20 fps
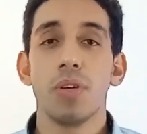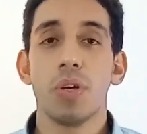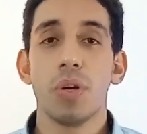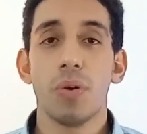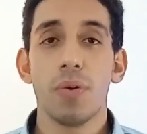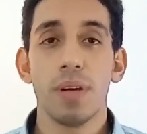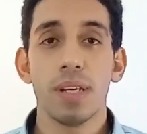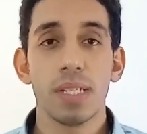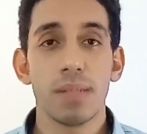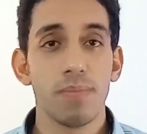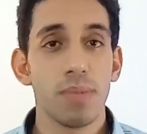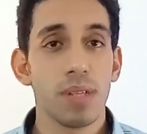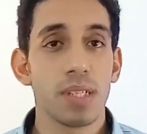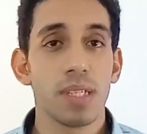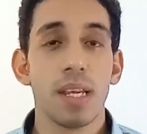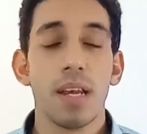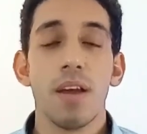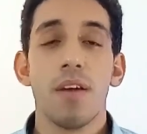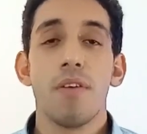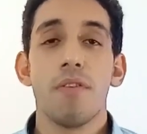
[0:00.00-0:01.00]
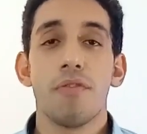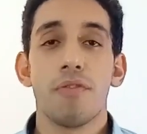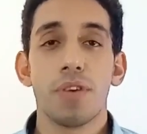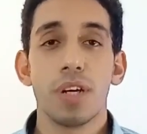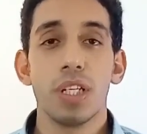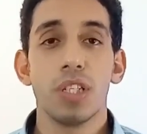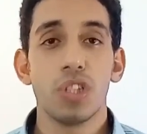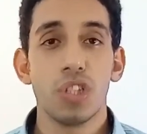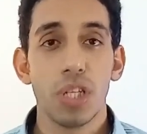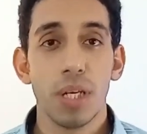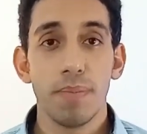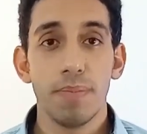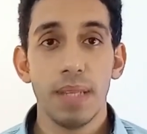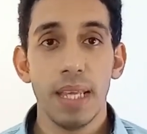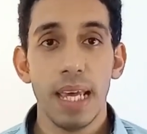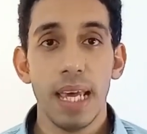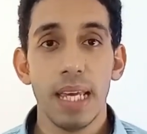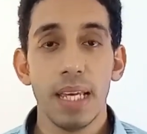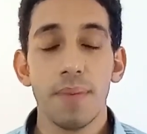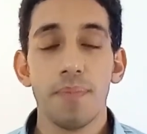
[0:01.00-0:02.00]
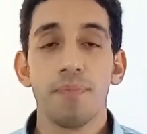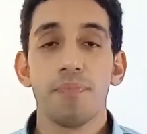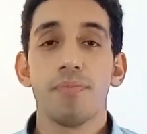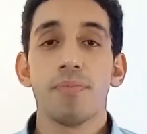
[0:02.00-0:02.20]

Christmas, Friendship Day,